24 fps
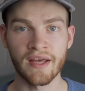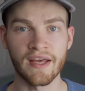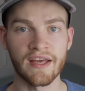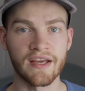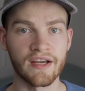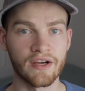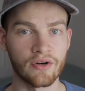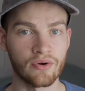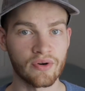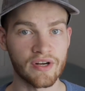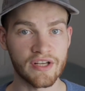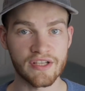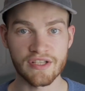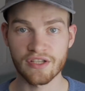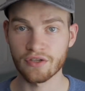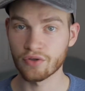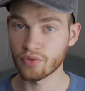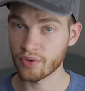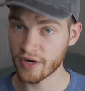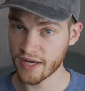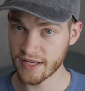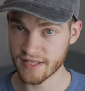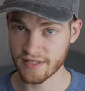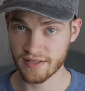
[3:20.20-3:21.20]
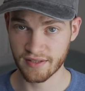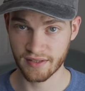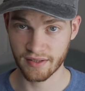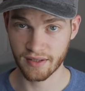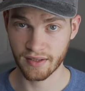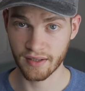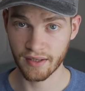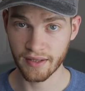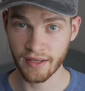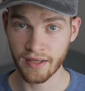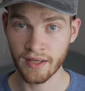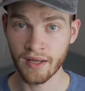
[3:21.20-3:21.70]
increase
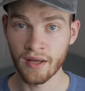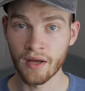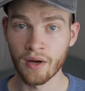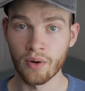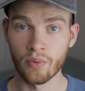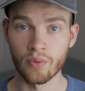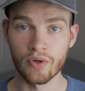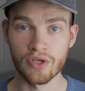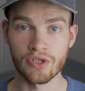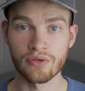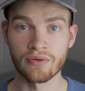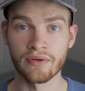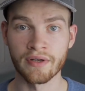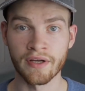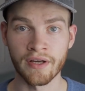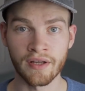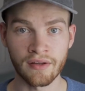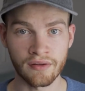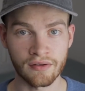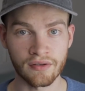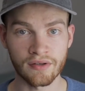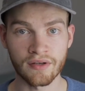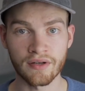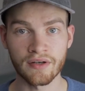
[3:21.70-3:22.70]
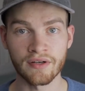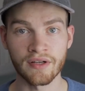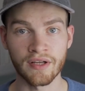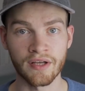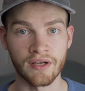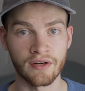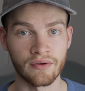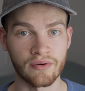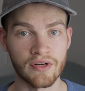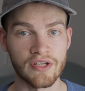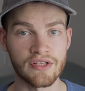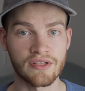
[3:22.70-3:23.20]
drastically, which will in turn
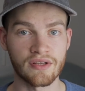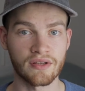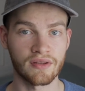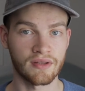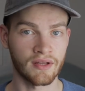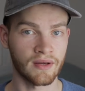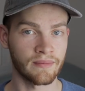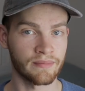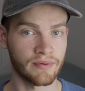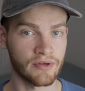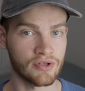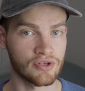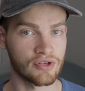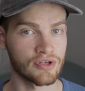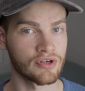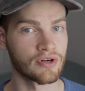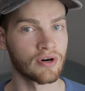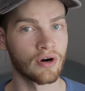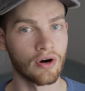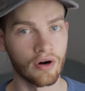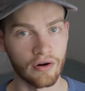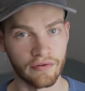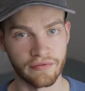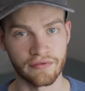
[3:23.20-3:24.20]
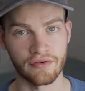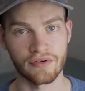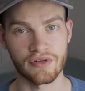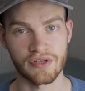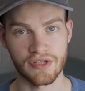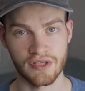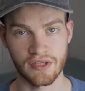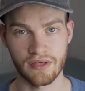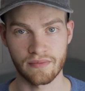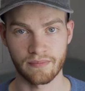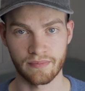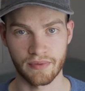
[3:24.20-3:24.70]
increase the temperature of your
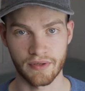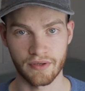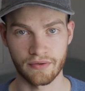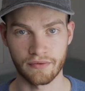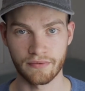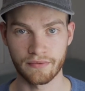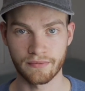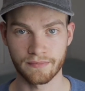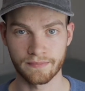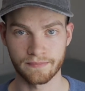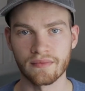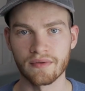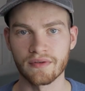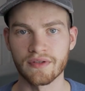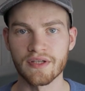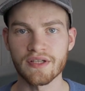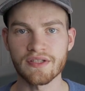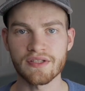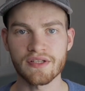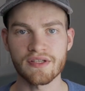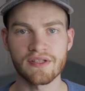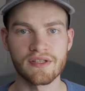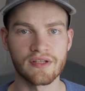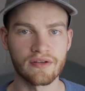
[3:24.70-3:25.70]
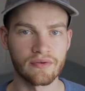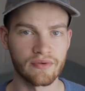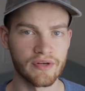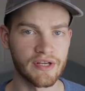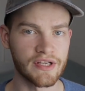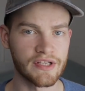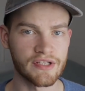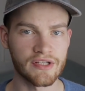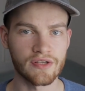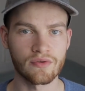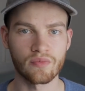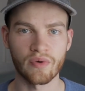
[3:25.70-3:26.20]
CPU. This is the
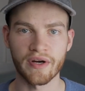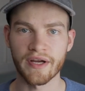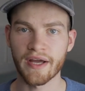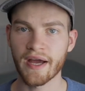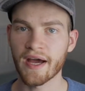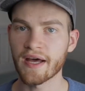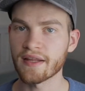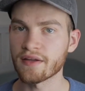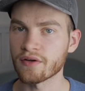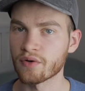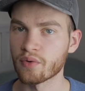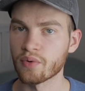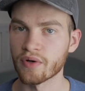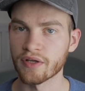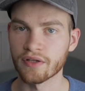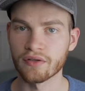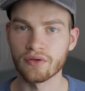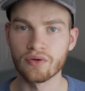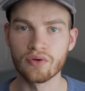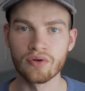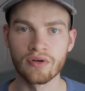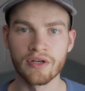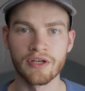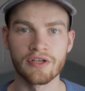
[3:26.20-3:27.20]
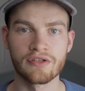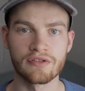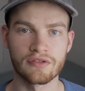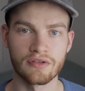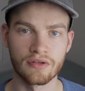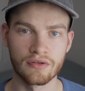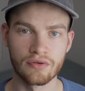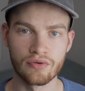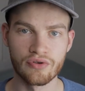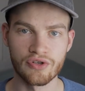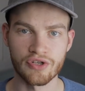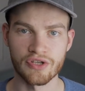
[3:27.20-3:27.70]
reason why adequate cooling
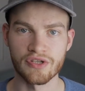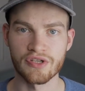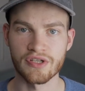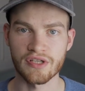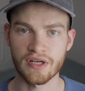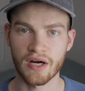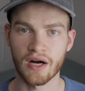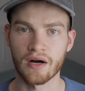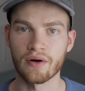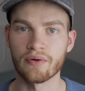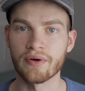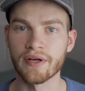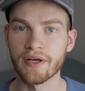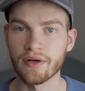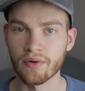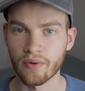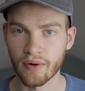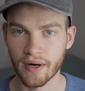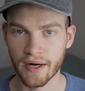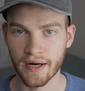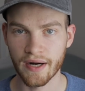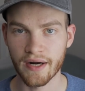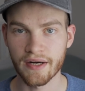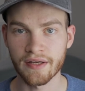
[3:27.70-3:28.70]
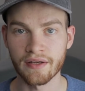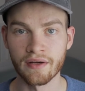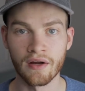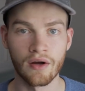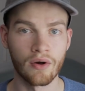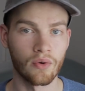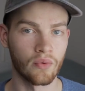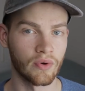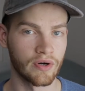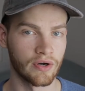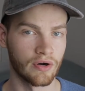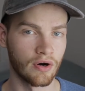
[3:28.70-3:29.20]
solutions are required
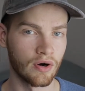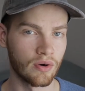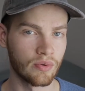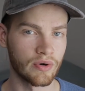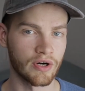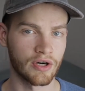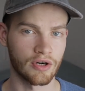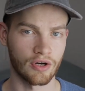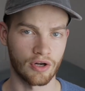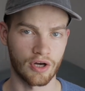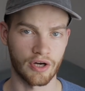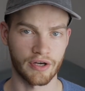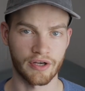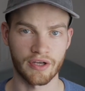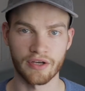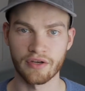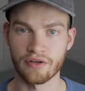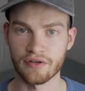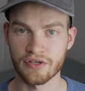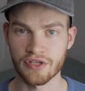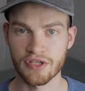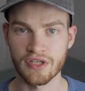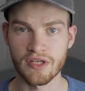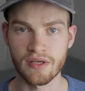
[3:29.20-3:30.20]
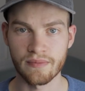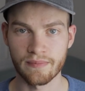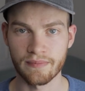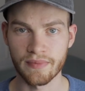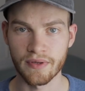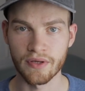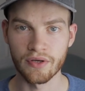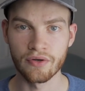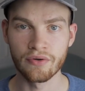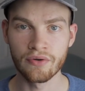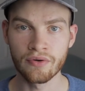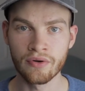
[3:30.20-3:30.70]
when overclocking your
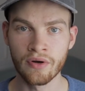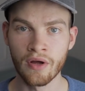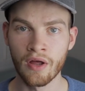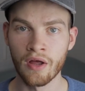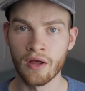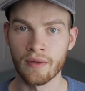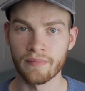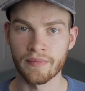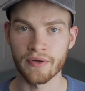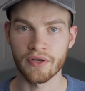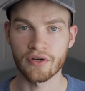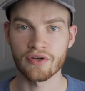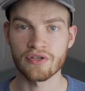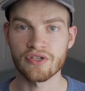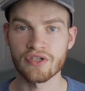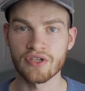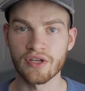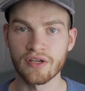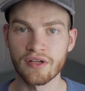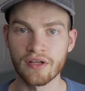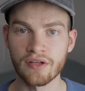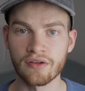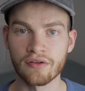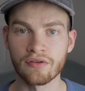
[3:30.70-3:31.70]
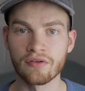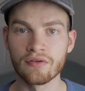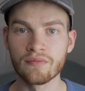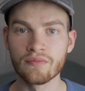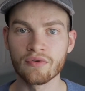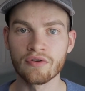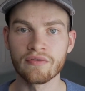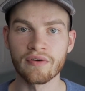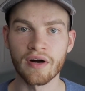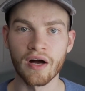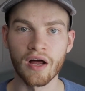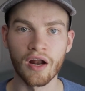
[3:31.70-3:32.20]
CPU, because they need to
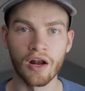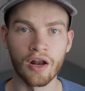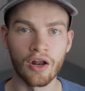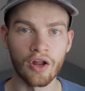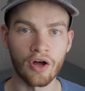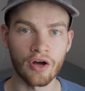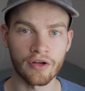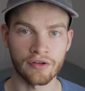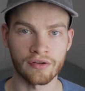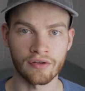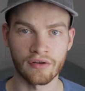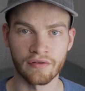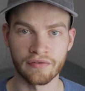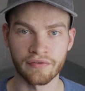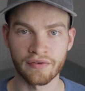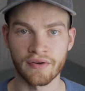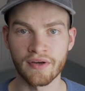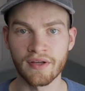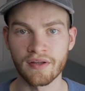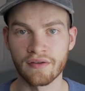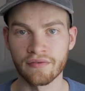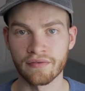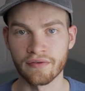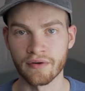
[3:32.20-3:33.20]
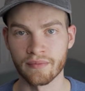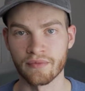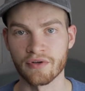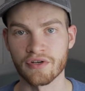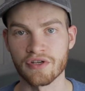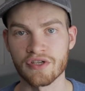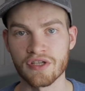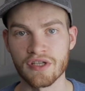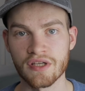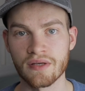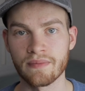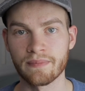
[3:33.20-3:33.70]
move a lot of heat from your
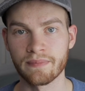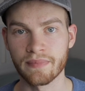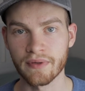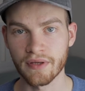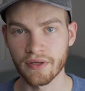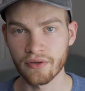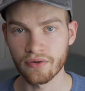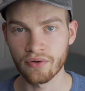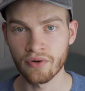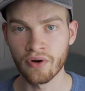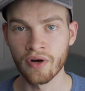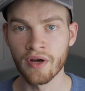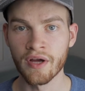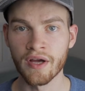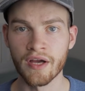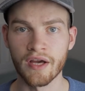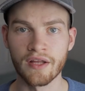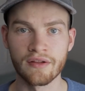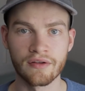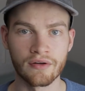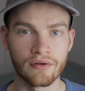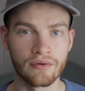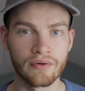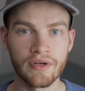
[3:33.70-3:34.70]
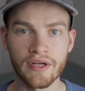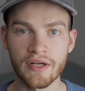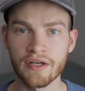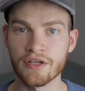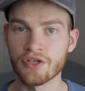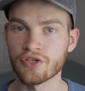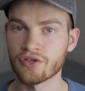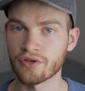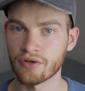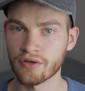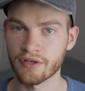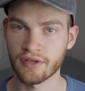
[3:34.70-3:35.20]
CPU in a
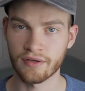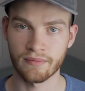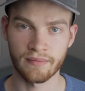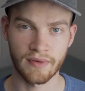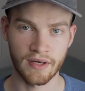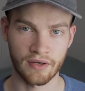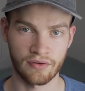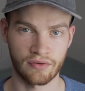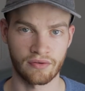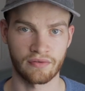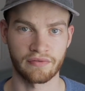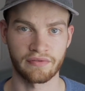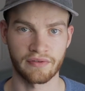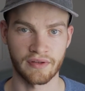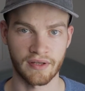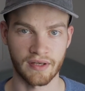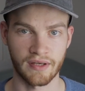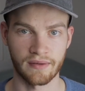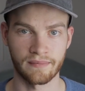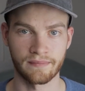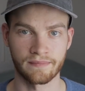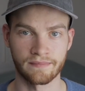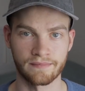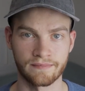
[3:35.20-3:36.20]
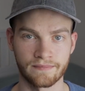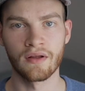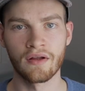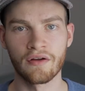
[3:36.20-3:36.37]
really short amount of time.